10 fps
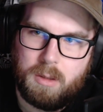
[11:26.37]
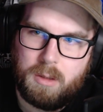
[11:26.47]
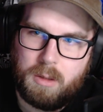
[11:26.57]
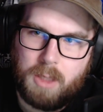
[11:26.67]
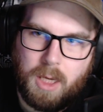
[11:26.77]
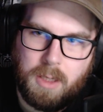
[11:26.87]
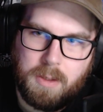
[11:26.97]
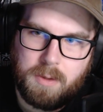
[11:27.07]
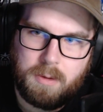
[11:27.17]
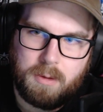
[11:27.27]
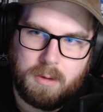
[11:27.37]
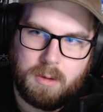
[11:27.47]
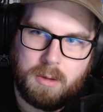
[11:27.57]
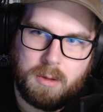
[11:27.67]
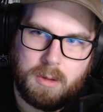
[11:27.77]
case,
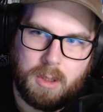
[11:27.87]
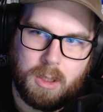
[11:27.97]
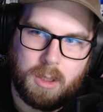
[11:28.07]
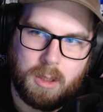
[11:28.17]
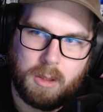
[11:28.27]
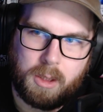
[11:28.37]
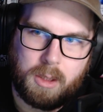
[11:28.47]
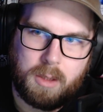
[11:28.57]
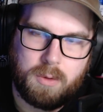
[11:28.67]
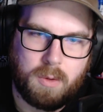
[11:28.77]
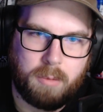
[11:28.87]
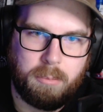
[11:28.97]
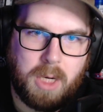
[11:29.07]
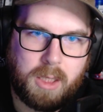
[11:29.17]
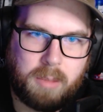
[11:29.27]
like sort of
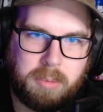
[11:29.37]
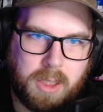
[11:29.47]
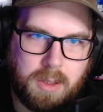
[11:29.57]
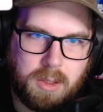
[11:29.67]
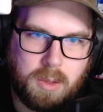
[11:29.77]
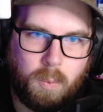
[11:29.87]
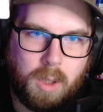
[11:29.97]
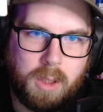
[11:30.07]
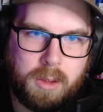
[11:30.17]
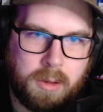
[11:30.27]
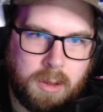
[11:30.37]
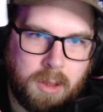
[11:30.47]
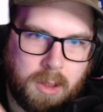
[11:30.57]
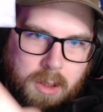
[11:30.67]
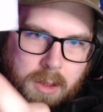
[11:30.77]
mock PlayStation 1
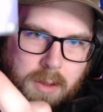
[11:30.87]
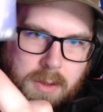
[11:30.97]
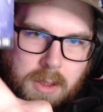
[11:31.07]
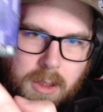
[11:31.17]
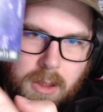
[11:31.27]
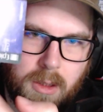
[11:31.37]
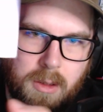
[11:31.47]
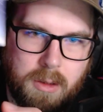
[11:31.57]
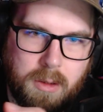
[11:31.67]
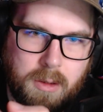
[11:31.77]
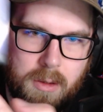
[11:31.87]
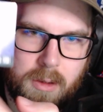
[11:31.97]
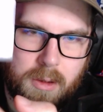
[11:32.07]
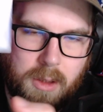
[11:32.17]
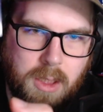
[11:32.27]
CD
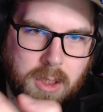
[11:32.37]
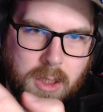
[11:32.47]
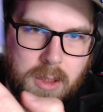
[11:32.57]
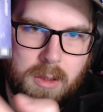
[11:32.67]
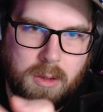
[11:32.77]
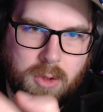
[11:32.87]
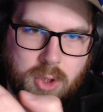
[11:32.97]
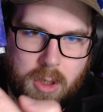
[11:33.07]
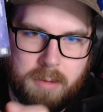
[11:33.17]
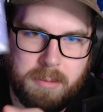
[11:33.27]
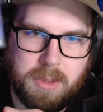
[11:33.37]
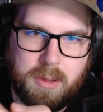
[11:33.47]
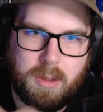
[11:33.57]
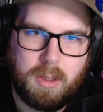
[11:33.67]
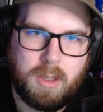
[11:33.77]
keychain
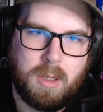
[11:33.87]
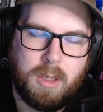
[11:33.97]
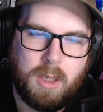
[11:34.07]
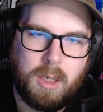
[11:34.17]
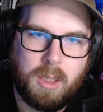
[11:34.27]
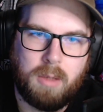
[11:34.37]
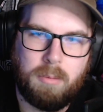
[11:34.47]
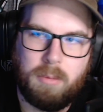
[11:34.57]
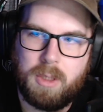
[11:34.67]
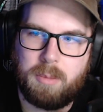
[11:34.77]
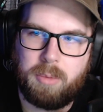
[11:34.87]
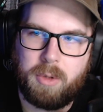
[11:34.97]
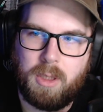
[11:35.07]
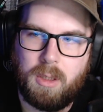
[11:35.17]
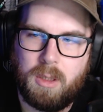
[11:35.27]
charms. It's a
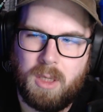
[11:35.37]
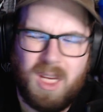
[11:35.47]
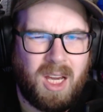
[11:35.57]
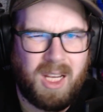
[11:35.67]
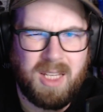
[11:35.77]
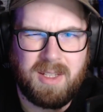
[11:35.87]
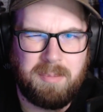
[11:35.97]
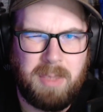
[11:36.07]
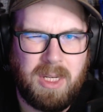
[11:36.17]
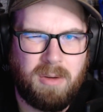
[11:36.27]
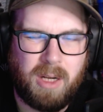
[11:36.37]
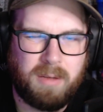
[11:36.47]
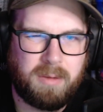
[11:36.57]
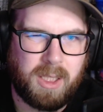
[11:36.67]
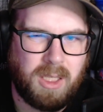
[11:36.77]
pretty, I guess it's been around
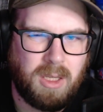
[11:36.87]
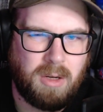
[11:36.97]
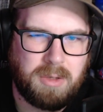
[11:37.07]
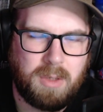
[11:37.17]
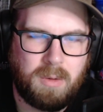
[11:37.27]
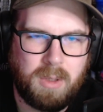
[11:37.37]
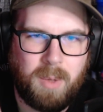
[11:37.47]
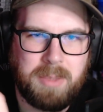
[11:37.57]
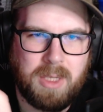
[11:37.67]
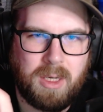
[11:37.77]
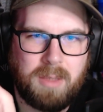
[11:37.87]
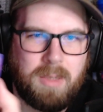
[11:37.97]
for like a year or so on the website,